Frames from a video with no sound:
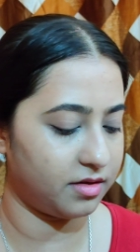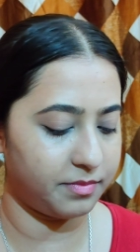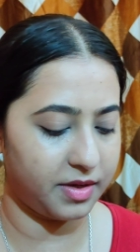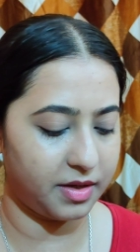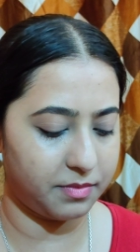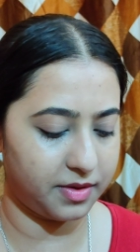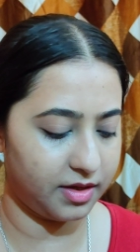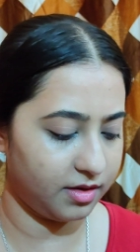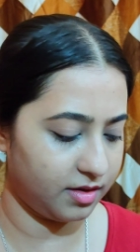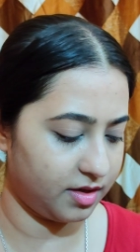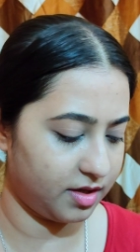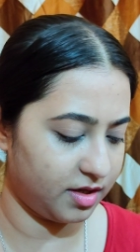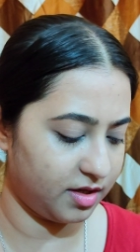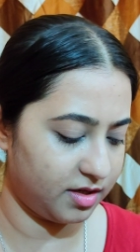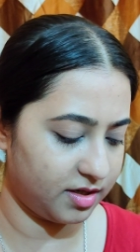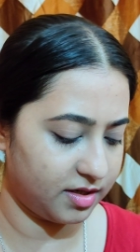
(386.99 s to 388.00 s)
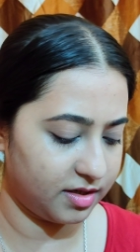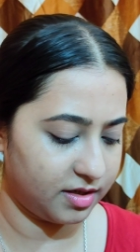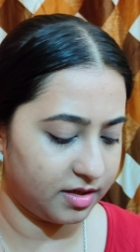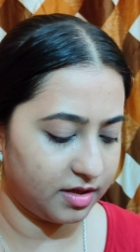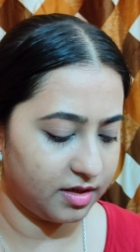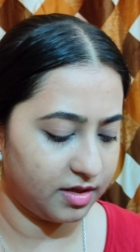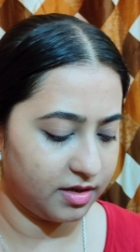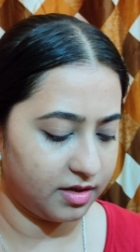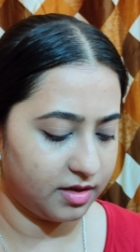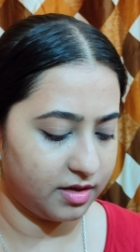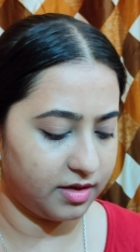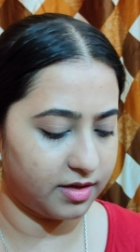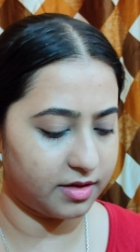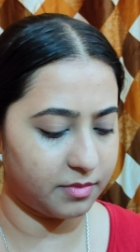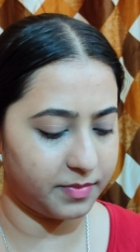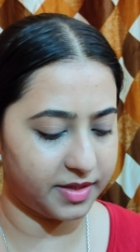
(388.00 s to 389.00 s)
maybe in it,
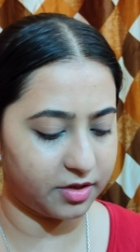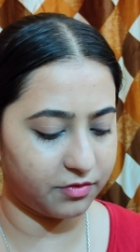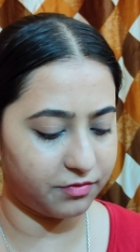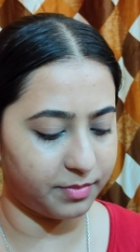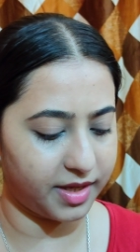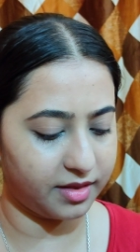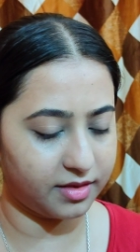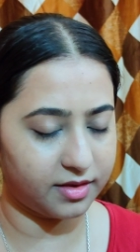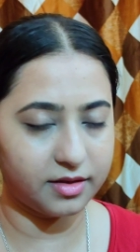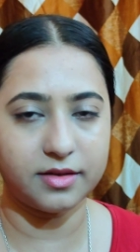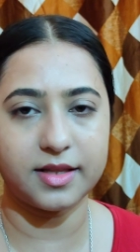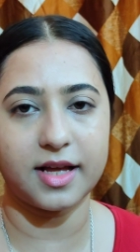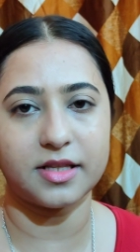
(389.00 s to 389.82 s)
a little bit of menthol.